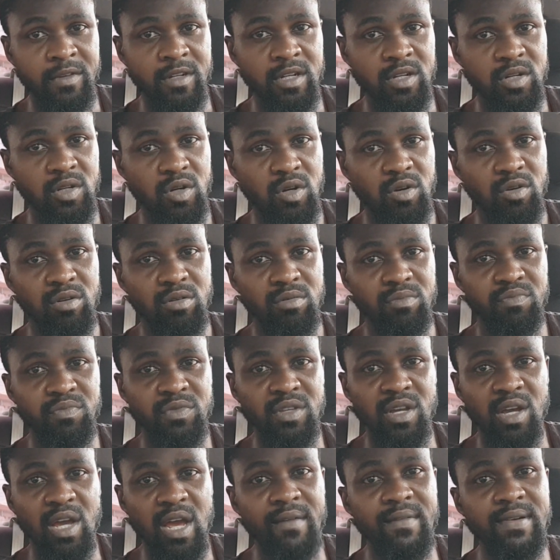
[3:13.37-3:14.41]
You know,
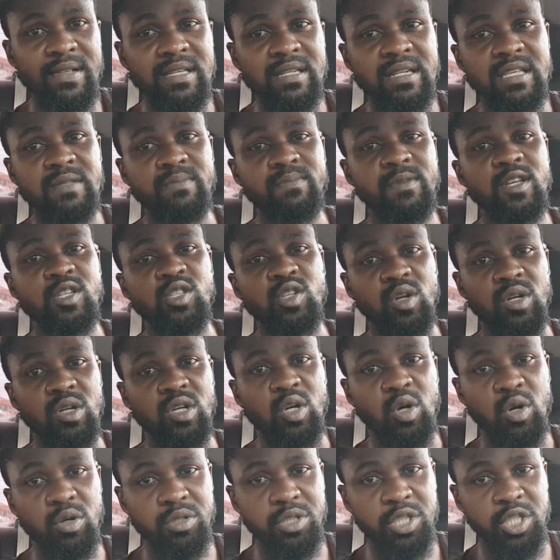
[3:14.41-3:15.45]
everything is based on
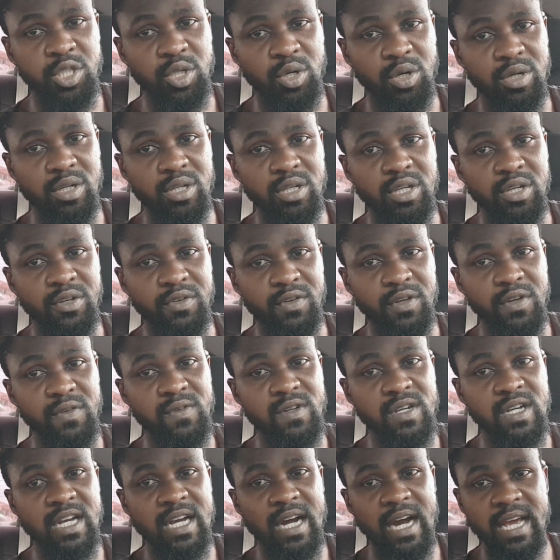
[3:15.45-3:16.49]
the condition. If
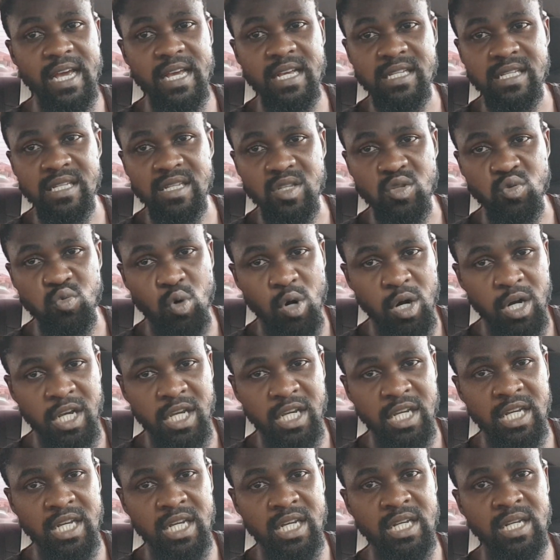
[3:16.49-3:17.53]
the car AC is
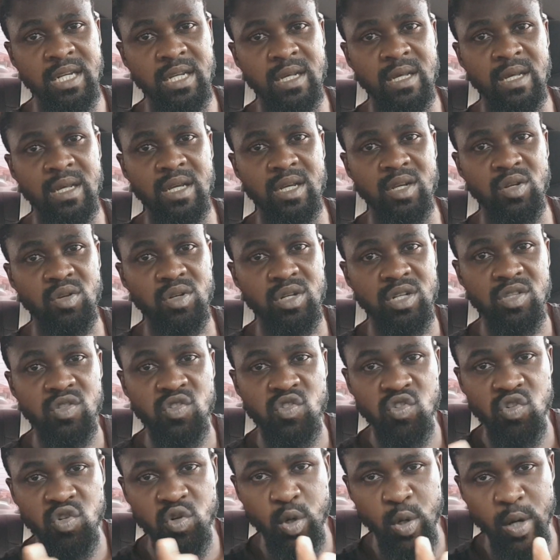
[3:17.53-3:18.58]
working, you know, the
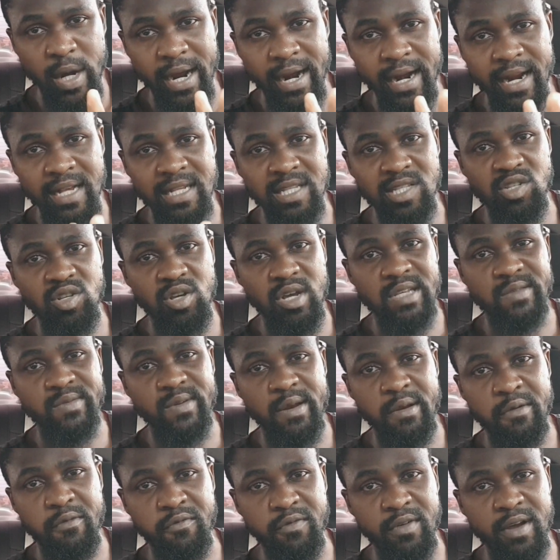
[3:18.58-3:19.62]
interior and exterior is
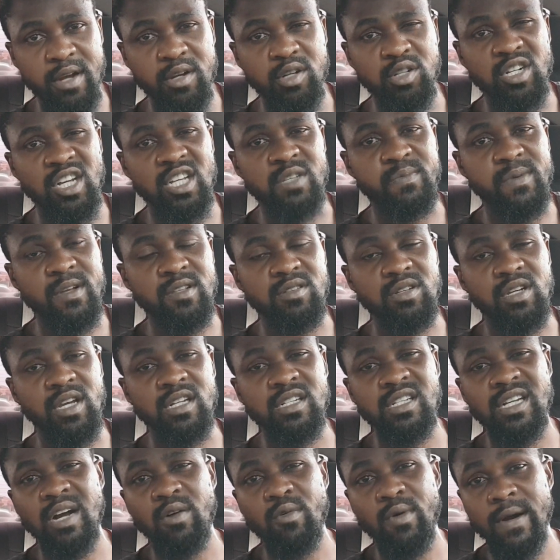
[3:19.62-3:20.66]
very fine, you should expect to
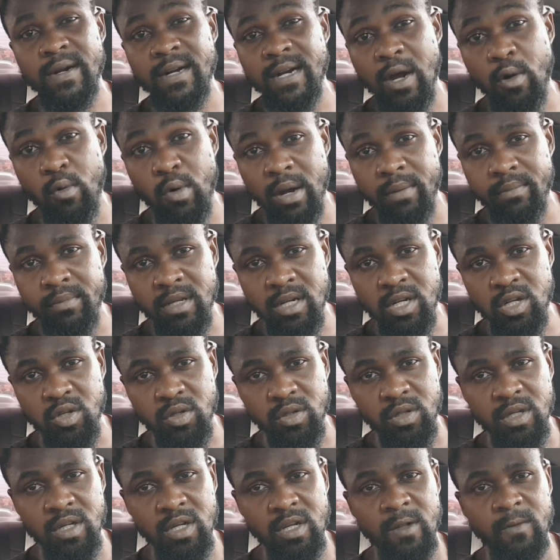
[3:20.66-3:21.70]
get around that 1
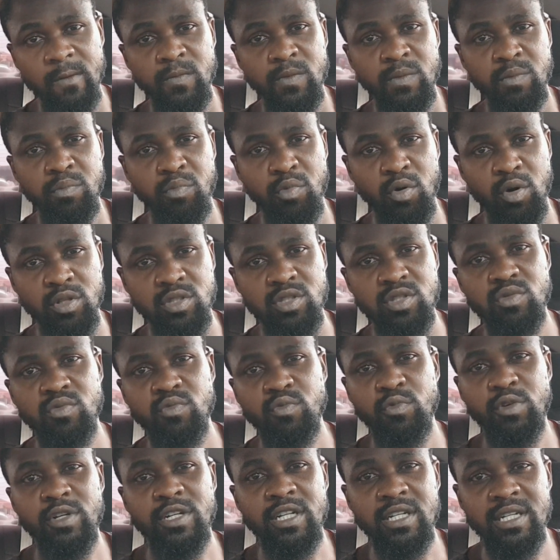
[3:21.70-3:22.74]
million. But
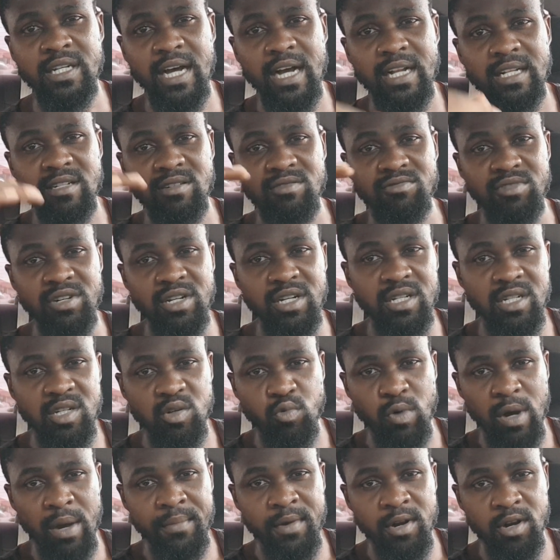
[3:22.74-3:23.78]
within that range,
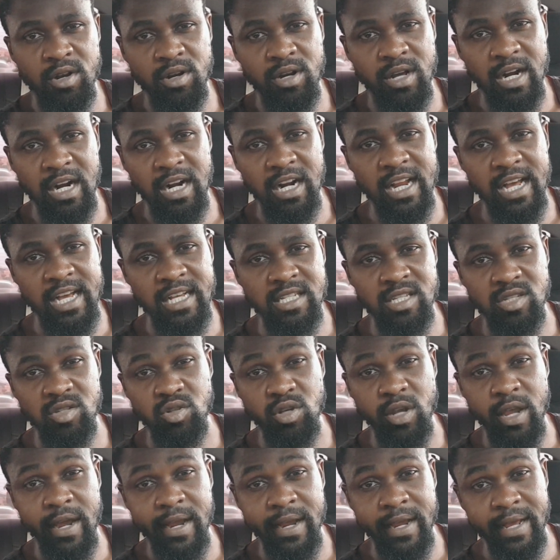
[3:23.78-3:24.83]
1 million and less,
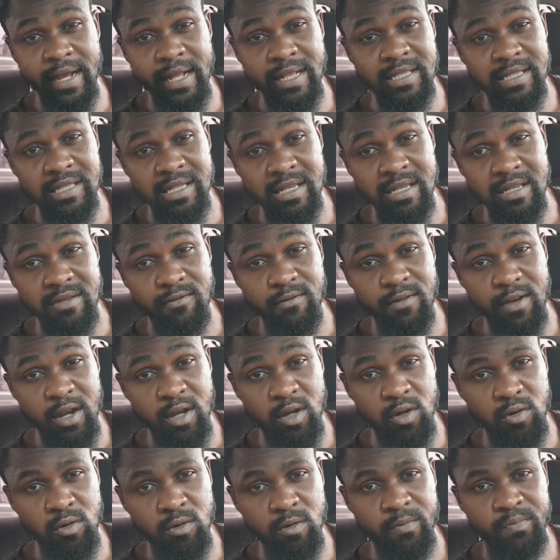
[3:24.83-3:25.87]
you can get this
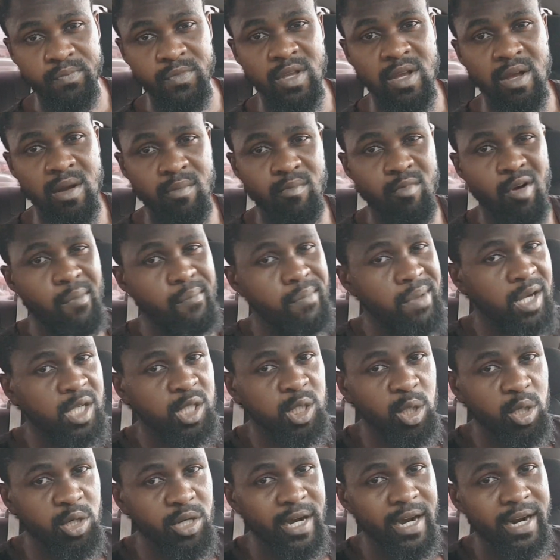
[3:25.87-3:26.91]
vehicle. But make
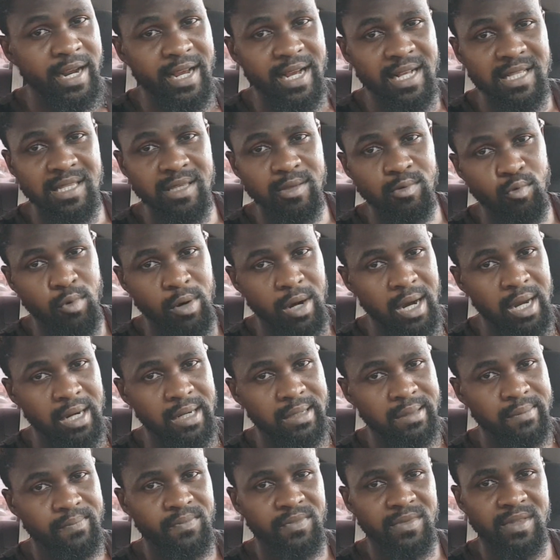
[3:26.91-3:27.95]
sure you are getting
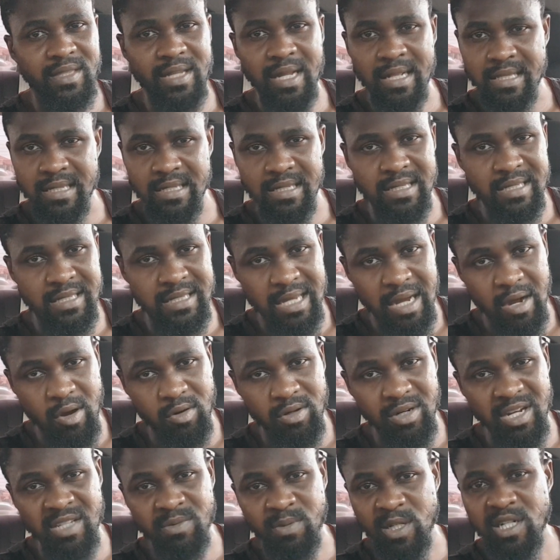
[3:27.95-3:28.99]
one that is
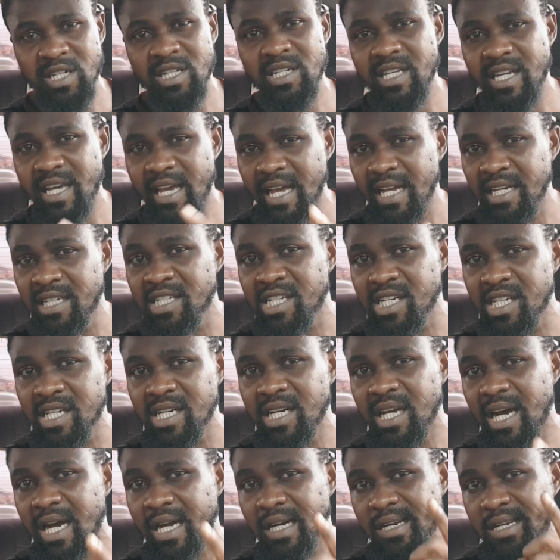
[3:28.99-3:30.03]
sound, especially the
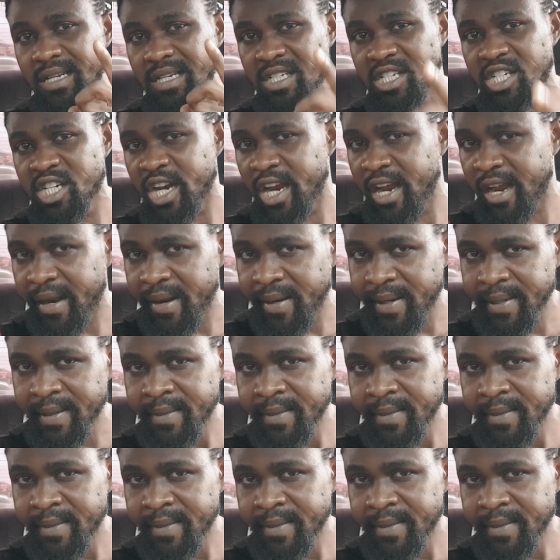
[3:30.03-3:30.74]
engine and the gear.